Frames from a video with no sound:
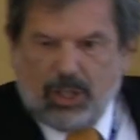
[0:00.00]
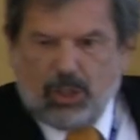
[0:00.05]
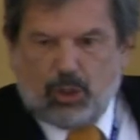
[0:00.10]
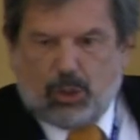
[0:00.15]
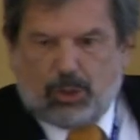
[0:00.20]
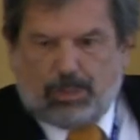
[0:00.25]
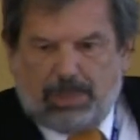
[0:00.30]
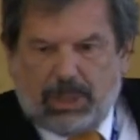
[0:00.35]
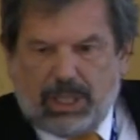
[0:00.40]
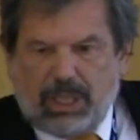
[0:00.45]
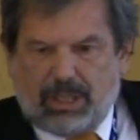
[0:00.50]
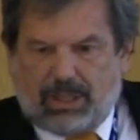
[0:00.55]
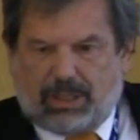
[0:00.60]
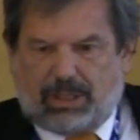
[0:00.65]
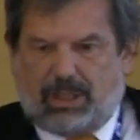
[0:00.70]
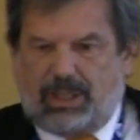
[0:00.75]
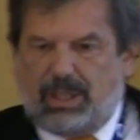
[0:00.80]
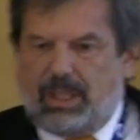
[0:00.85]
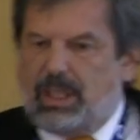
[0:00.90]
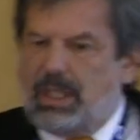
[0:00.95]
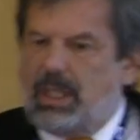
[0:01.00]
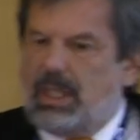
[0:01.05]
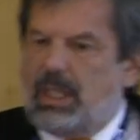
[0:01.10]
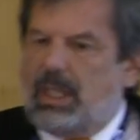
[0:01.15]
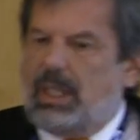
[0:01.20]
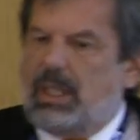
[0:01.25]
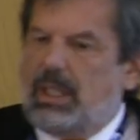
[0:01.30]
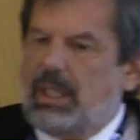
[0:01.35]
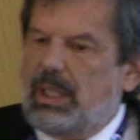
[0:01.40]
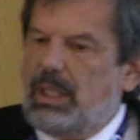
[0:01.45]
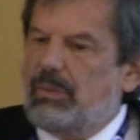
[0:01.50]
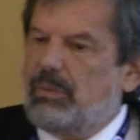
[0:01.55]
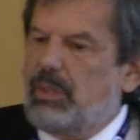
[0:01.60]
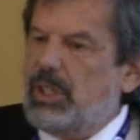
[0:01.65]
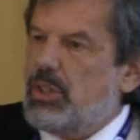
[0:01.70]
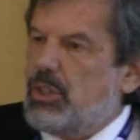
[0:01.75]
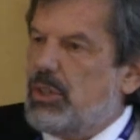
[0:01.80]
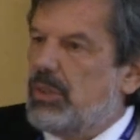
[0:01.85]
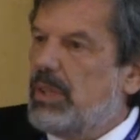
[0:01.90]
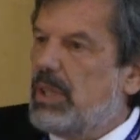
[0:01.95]
speed in
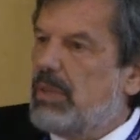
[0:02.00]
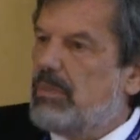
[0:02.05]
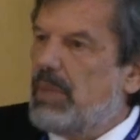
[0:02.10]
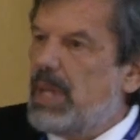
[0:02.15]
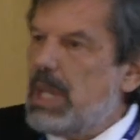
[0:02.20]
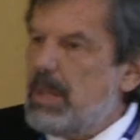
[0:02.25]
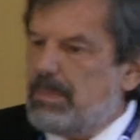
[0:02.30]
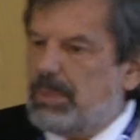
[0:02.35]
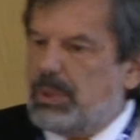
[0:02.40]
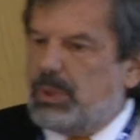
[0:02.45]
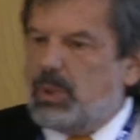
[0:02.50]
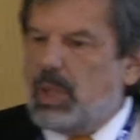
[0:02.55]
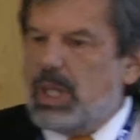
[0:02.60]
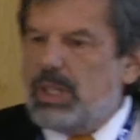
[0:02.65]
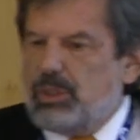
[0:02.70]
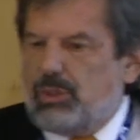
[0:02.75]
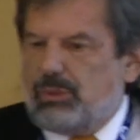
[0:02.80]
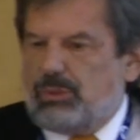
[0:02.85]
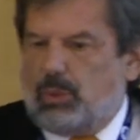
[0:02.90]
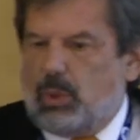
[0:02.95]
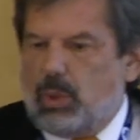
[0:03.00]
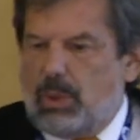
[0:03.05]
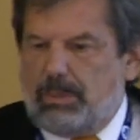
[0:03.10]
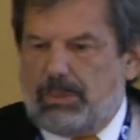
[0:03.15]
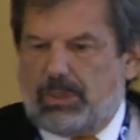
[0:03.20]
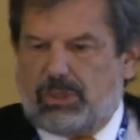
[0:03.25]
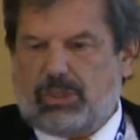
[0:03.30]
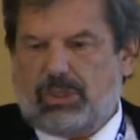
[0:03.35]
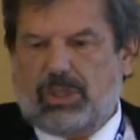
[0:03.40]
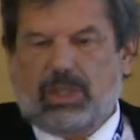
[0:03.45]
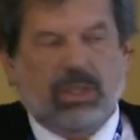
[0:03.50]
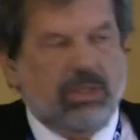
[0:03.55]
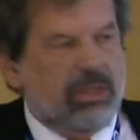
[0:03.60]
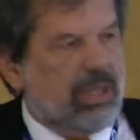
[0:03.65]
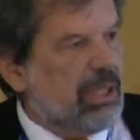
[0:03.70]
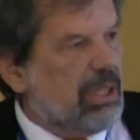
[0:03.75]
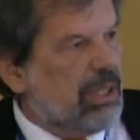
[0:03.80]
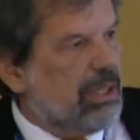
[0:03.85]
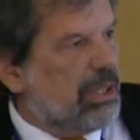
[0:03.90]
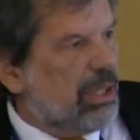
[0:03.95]
which the web transforms
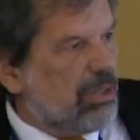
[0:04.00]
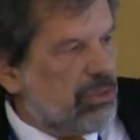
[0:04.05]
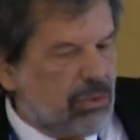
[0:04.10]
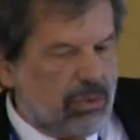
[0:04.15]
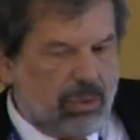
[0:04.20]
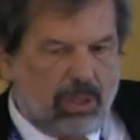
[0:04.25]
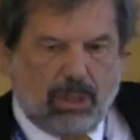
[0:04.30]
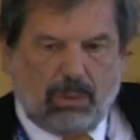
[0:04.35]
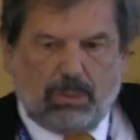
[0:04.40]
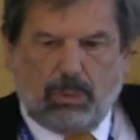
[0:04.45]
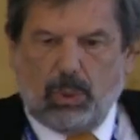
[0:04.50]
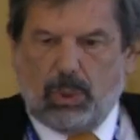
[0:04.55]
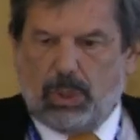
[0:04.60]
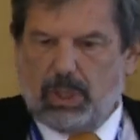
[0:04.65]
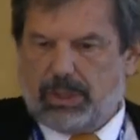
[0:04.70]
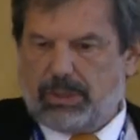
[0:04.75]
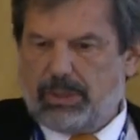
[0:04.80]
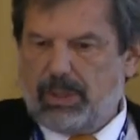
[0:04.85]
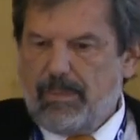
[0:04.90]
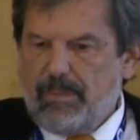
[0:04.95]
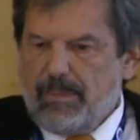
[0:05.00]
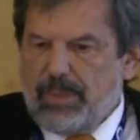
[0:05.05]
the industrial world